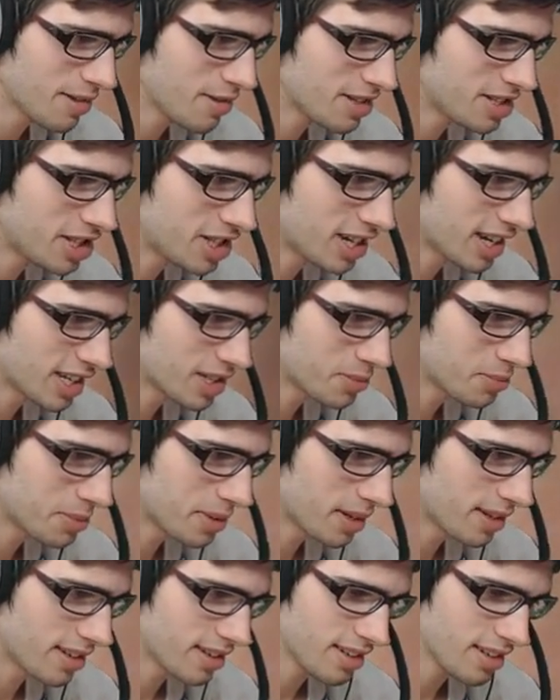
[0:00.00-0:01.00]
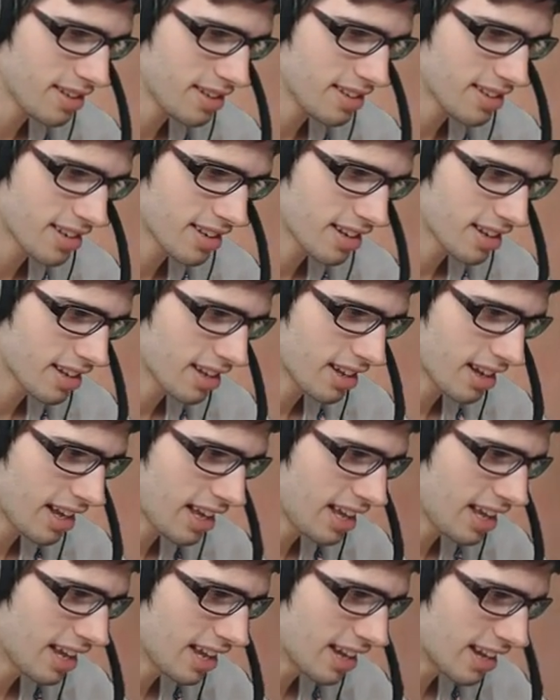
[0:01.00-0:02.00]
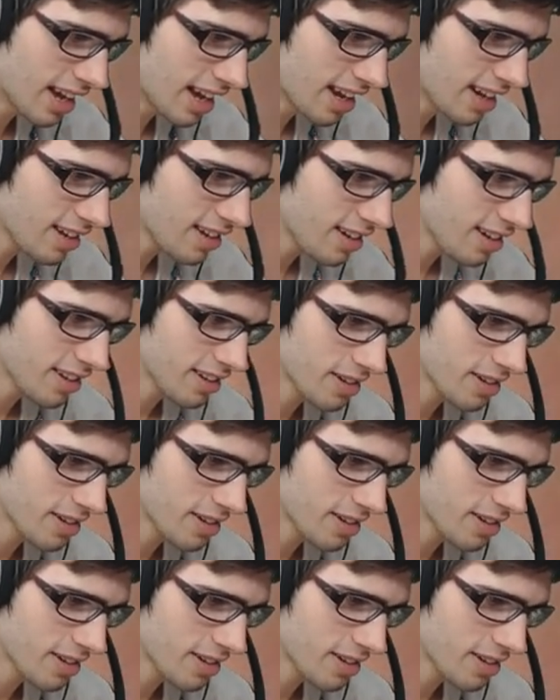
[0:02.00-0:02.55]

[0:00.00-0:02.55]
Chespin. Inkay.